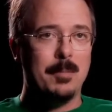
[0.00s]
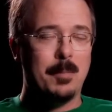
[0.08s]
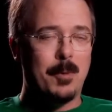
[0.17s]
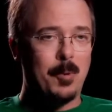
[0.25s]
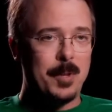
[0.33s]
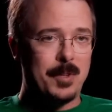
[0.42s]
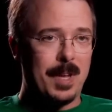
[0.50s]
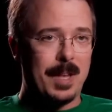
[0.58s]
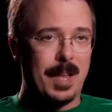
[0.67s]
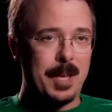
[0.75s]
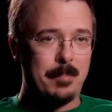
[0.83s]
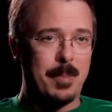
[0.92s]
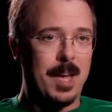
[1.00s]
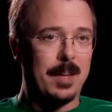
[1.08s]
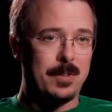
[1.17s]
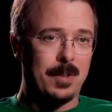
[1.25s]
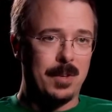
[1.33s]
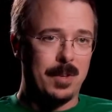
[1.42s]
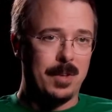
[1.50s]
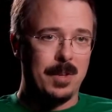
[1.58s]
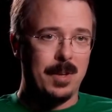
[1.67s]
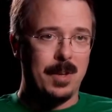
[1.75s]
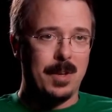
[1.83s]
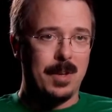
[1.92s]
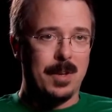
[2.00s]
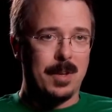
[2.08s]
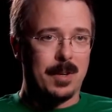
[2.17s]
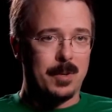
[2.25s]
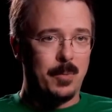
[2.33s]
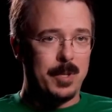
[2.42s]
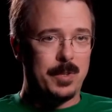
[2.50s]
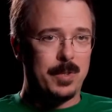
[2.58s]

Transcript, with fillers: The moments I like best are when